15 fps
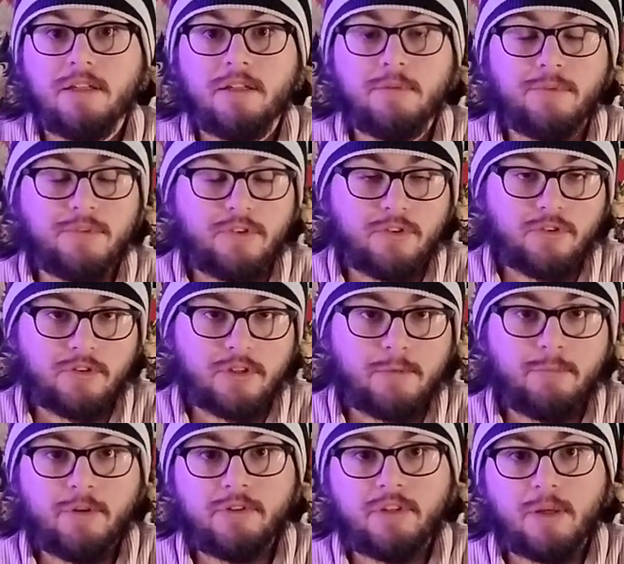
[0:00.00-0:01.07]
and it was an
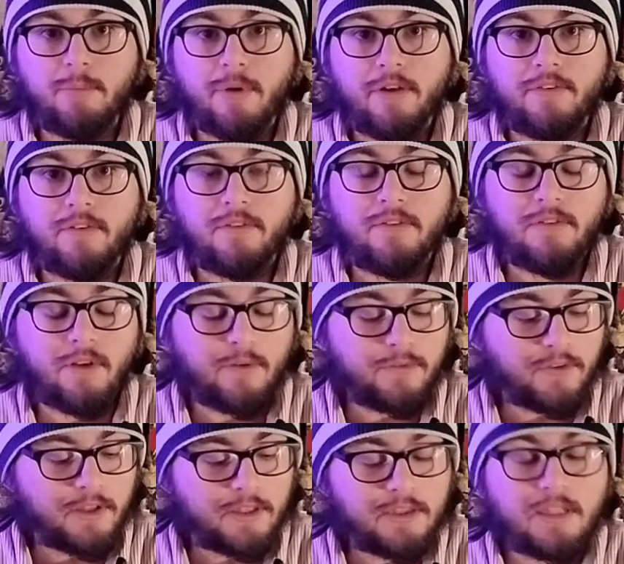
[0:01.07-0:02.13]
early birthday present. So I
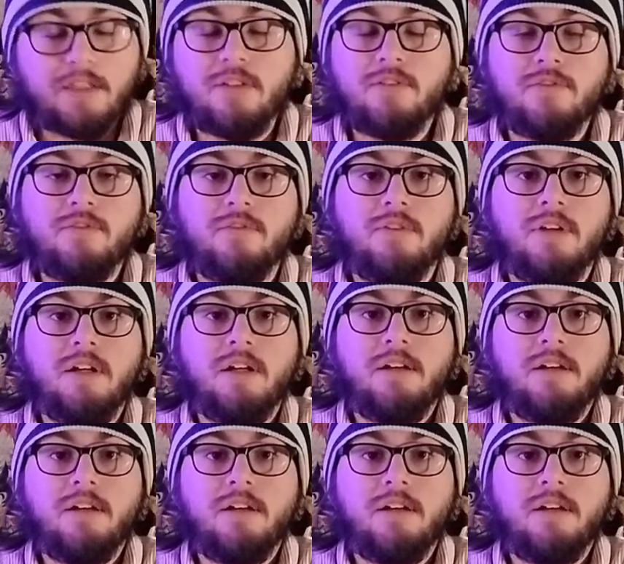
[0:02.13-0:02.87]
was like, thank you